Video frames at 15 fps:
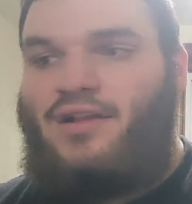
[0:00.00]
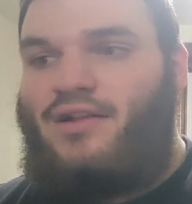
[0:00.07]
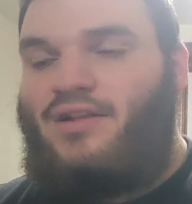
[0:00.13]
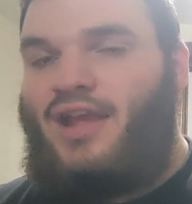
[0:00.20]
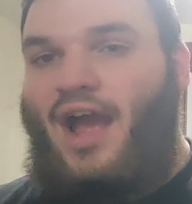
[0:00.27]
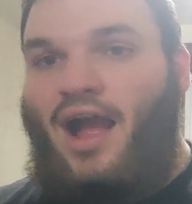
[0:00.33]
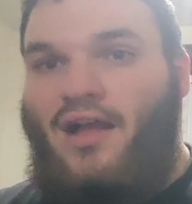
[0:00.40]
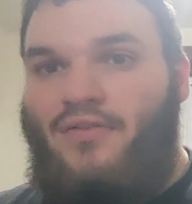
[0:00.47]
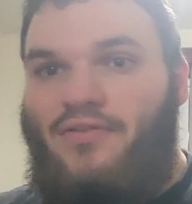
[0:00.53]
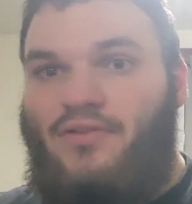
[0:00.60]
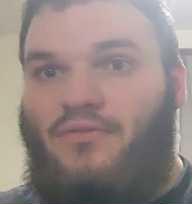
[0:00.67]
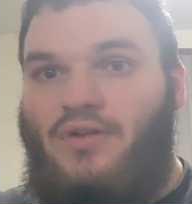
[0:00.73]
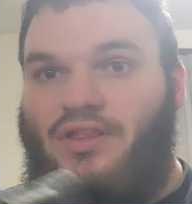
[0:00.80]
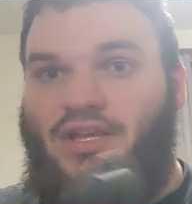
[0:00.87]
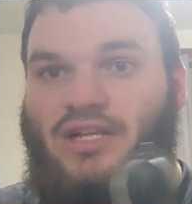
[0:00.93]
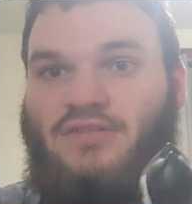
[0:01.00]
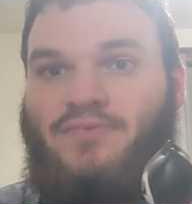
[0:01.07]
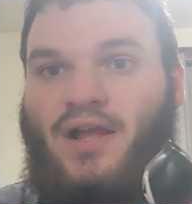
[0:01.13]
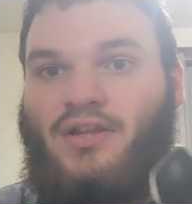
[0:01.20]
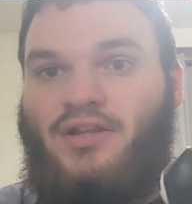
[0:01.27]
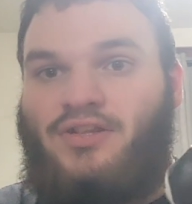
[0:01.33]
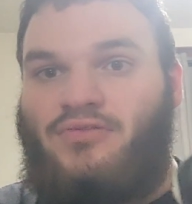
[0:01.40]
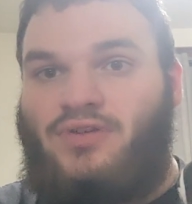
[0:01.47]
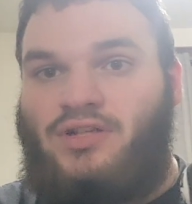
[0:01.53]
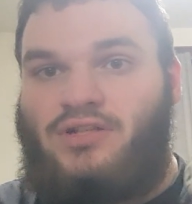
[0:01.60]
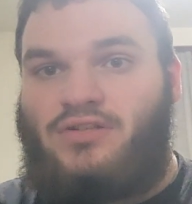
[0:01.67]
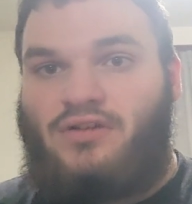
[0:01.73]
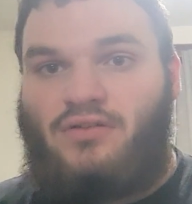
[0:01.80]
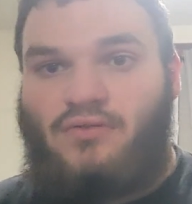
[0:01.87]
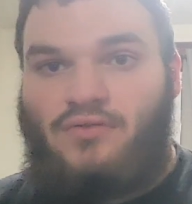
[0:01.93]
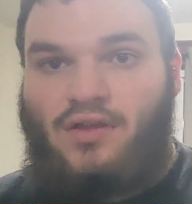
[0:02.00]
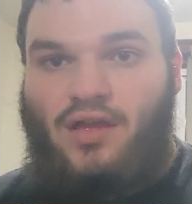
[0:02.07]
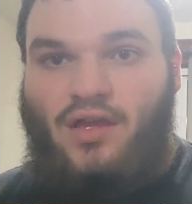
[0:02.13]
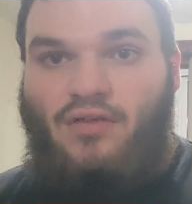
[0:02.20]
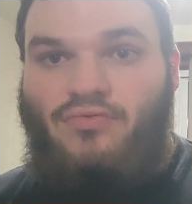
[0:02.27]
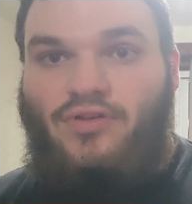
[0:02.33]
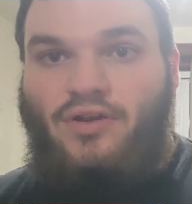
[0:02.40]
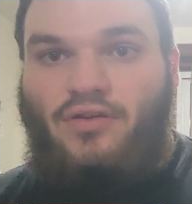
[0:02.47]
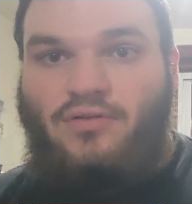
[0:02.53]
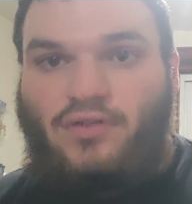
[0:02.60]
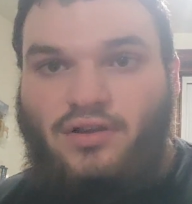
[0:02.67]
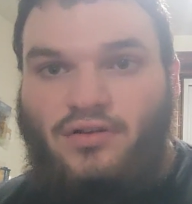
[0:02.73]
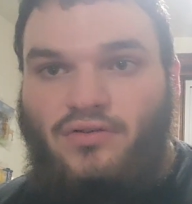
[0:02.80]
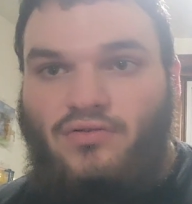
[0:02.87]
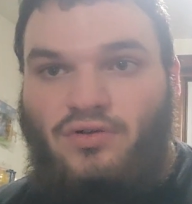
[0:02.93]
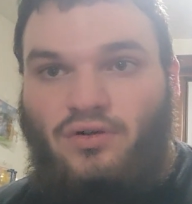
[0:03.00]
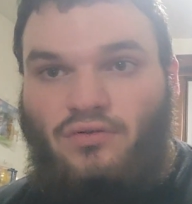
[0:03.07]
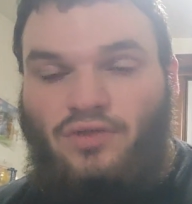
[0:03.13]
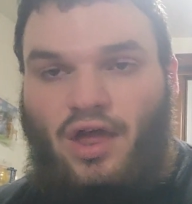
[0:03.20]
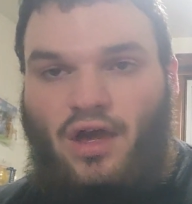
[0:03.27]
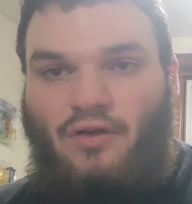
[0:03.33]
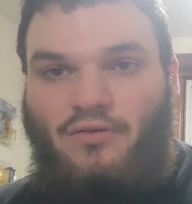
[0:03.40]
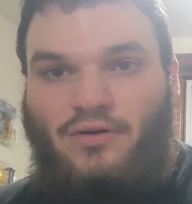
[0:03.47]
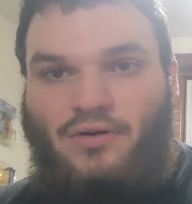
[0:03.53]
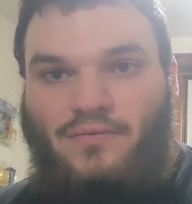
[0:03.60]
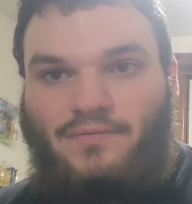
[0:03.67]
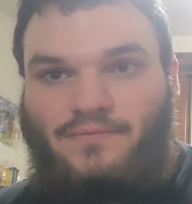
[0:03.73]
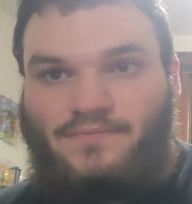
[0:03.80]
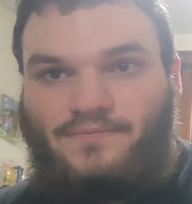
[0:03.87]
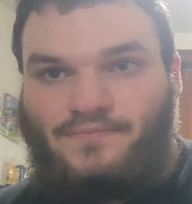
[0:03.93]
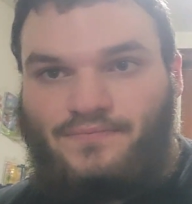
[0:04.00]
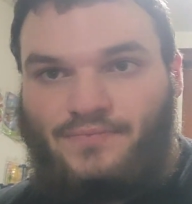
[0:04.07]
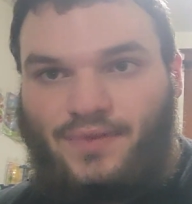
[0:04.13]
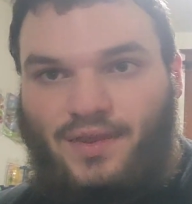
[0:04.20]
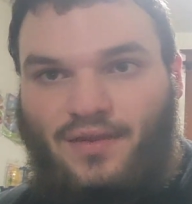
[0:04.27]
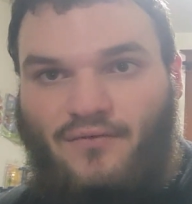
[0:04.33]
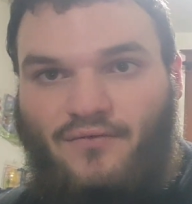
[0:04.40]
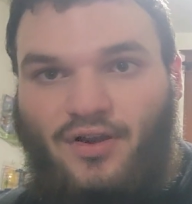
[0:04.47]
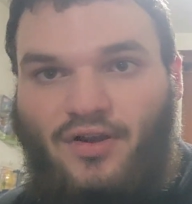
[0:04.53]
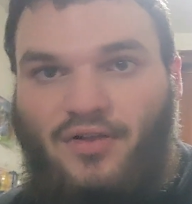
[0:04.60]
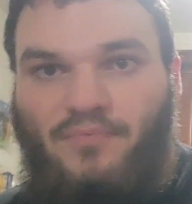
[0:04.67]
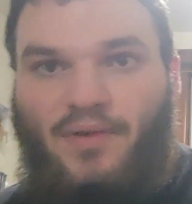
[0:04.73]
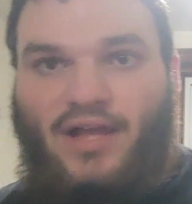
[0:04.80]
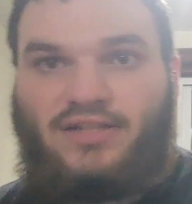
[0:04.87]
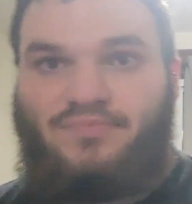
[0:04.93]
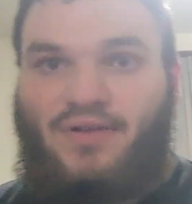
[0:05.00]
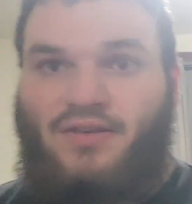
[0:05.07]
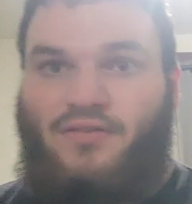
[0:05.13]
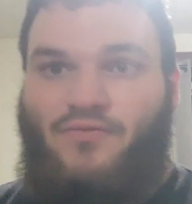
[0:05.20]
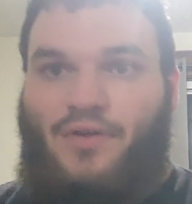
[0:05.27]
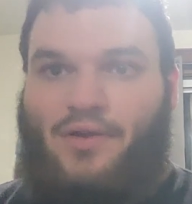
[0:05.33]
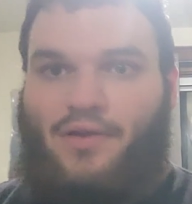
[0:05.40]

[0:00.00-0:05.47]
yeah, with these Bendy joints, they're a little cool though. Very best Bendy.